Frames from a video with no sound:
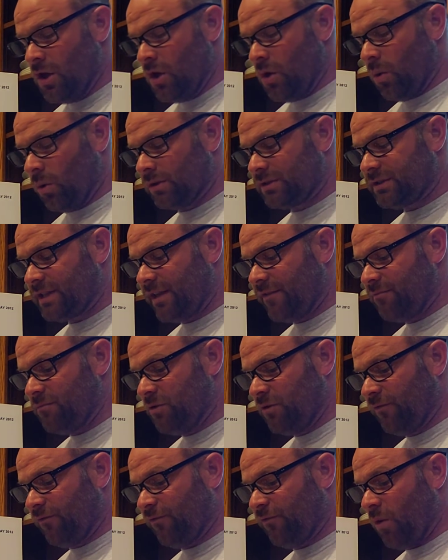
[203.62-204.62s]
Once they have
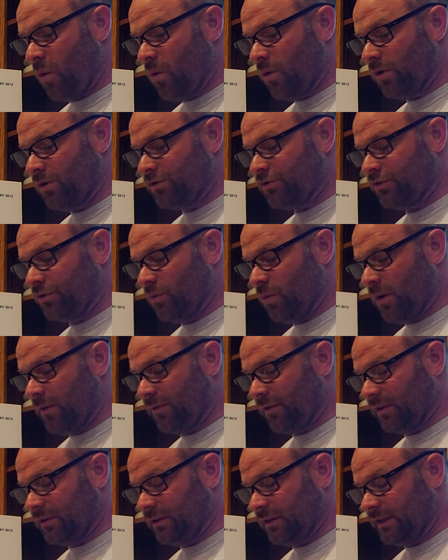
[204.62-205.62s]
moved forward to what
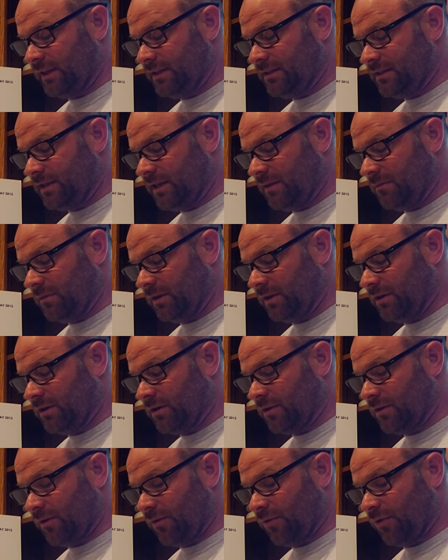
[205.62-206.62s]
the lead team
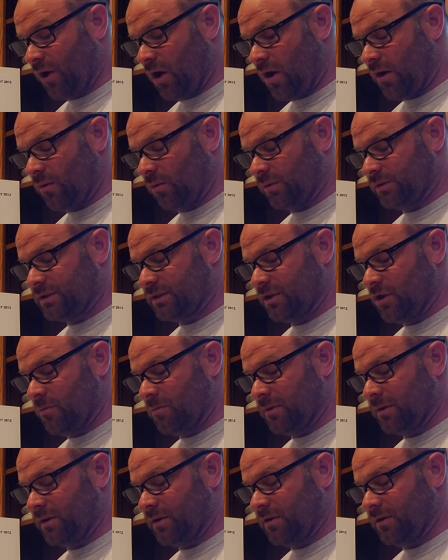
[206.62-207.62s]
leader thought was the
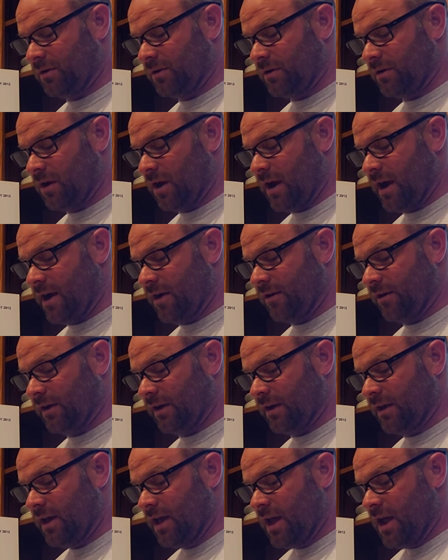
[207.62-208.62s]
open
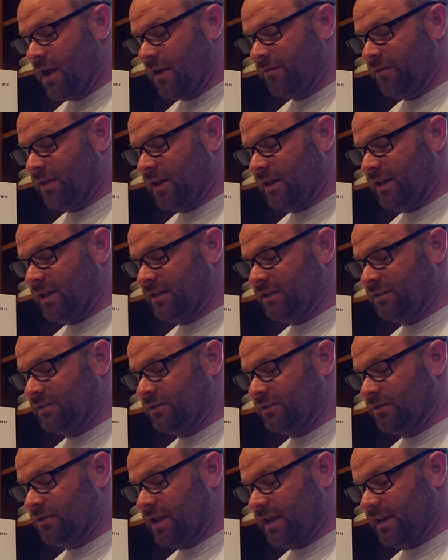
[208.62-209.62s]
area, they need
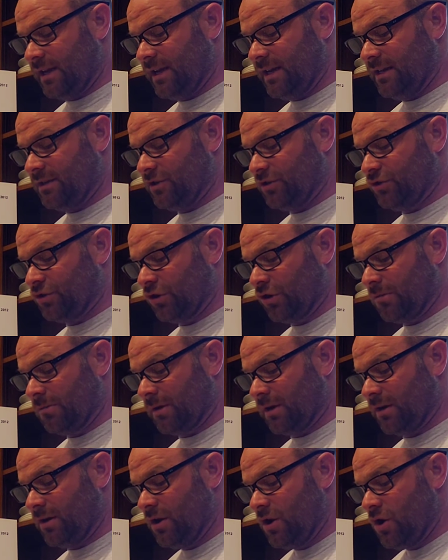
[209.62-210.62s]
to
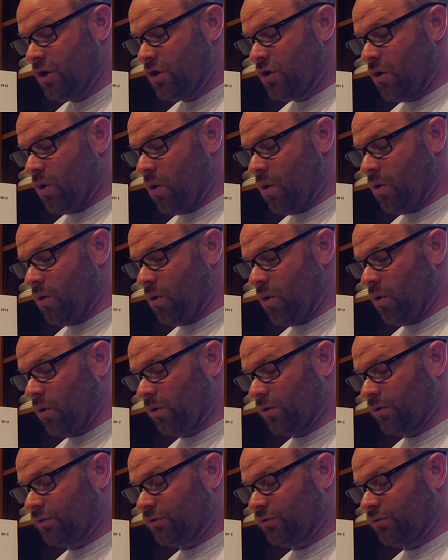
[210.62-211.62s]
determine
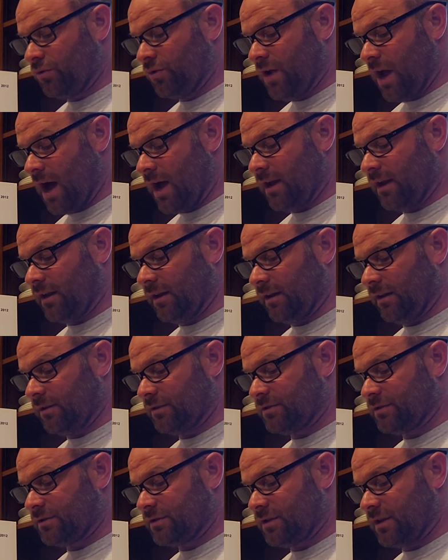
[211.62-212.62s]
or not
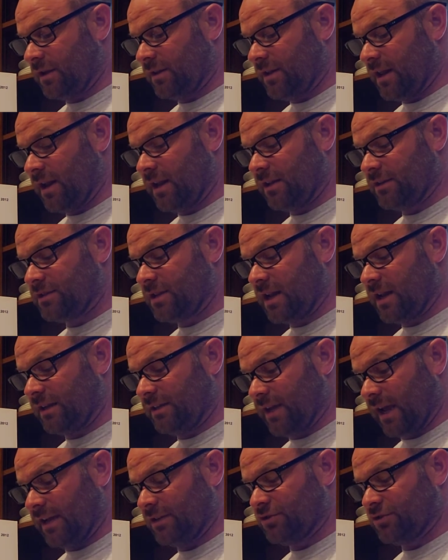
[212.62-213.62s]
that is a
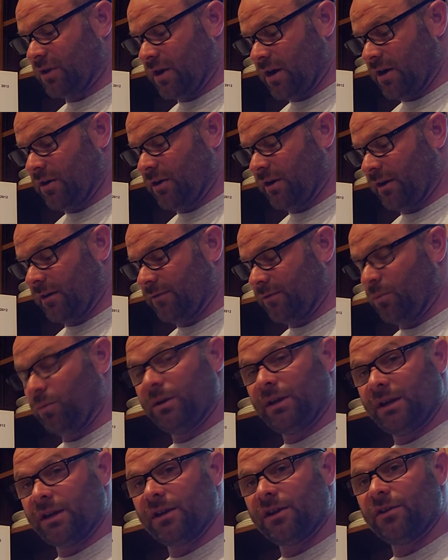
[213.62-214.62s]
danger area. We
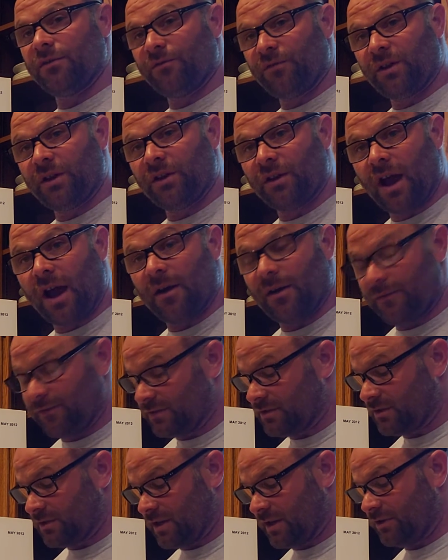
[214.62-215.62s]
need to figure out if
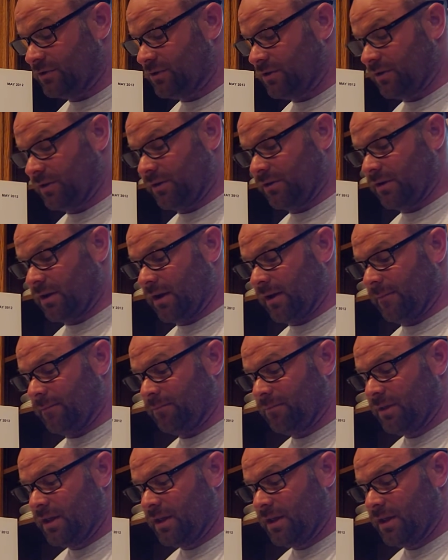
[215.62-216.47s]
it's a danger area or not.